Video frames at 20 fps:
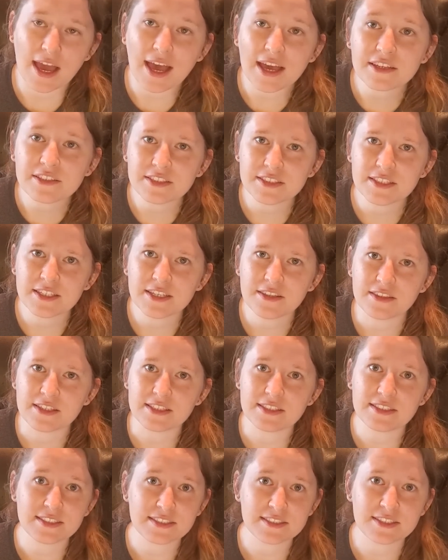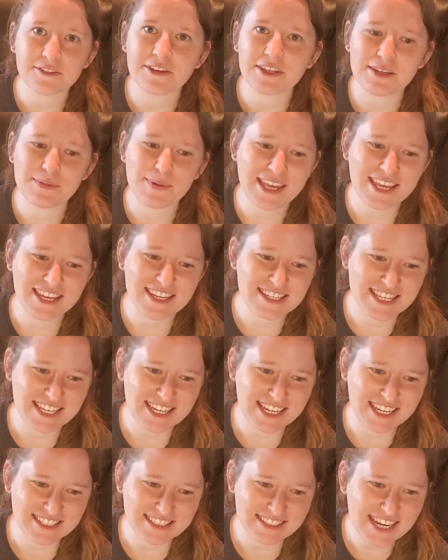Yes, this is going to be a
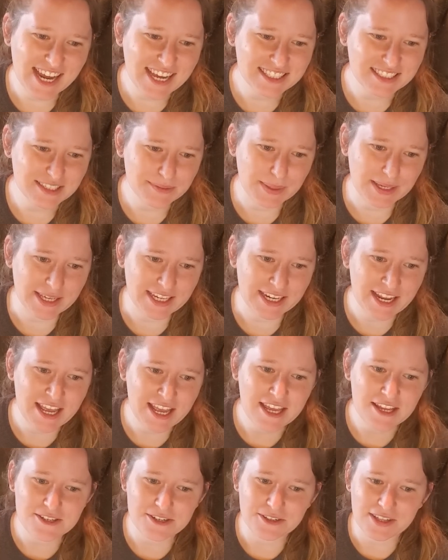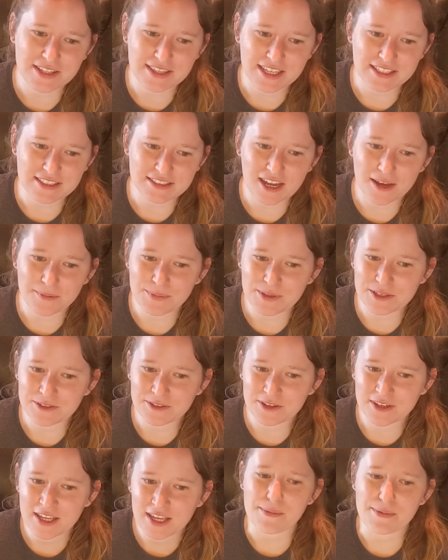tedious task, but don't let that stop
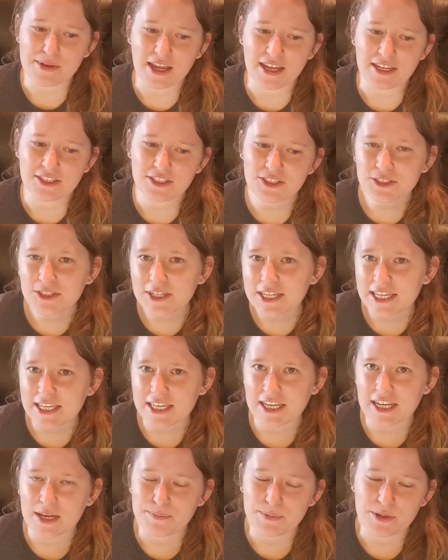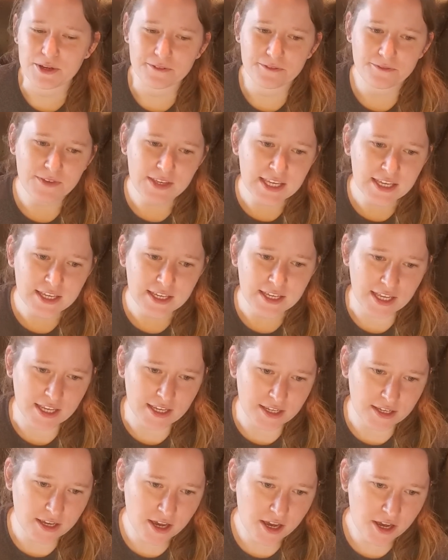you. Grab a nice drink, kick up your feet,
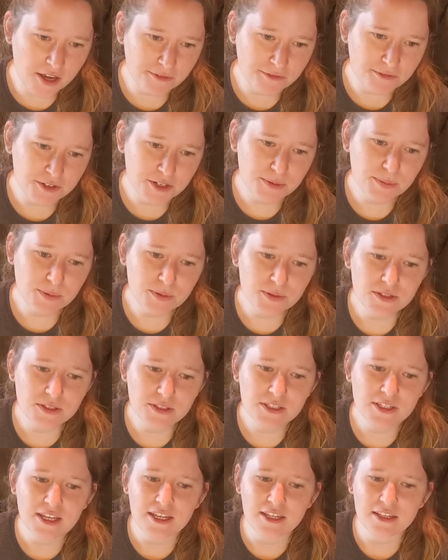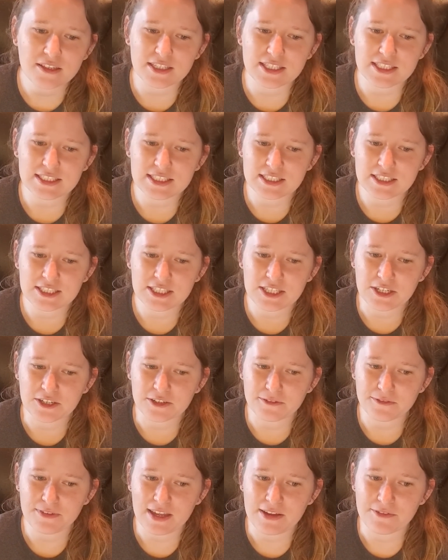get comfortable, listen to
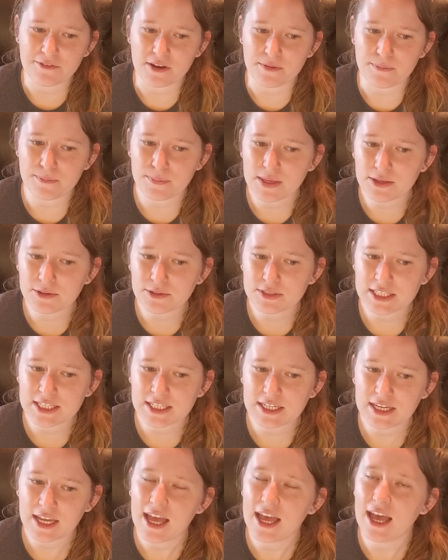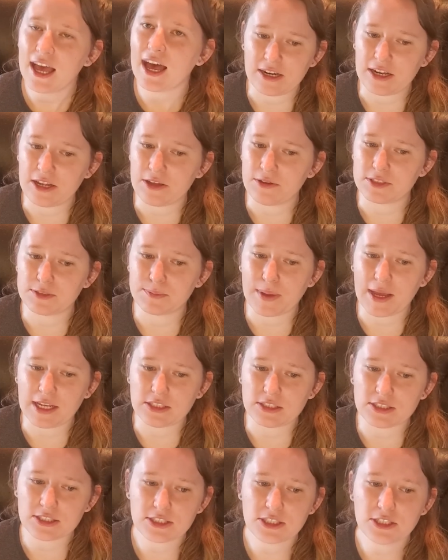your favorite music, and it goes
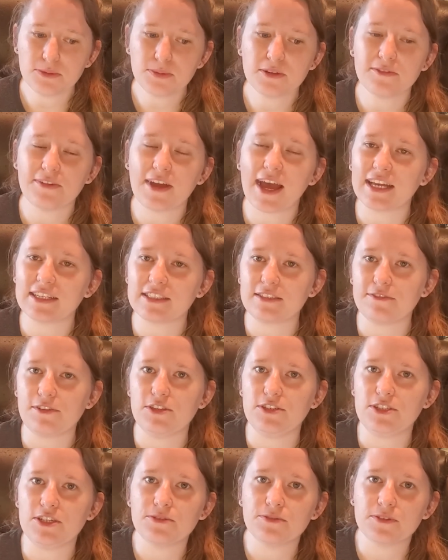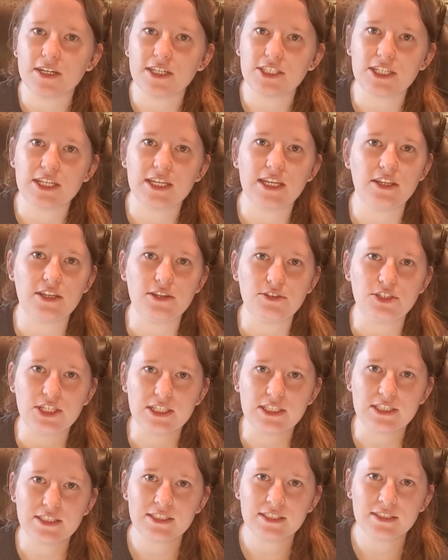by super fast if you don't rush it and you
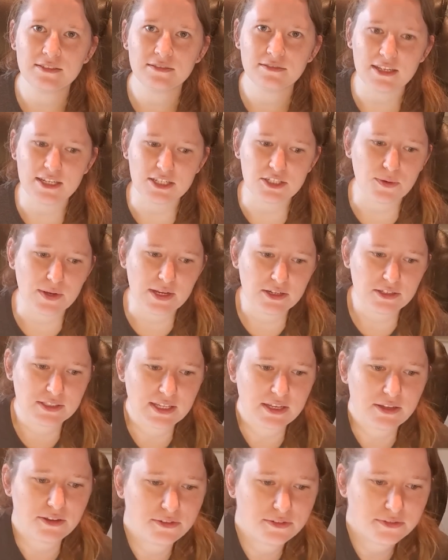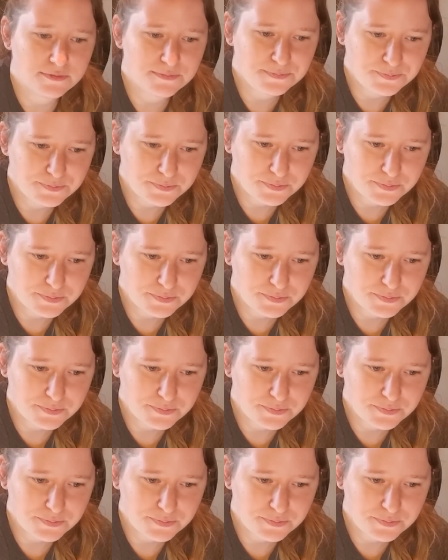just enjoy yourself.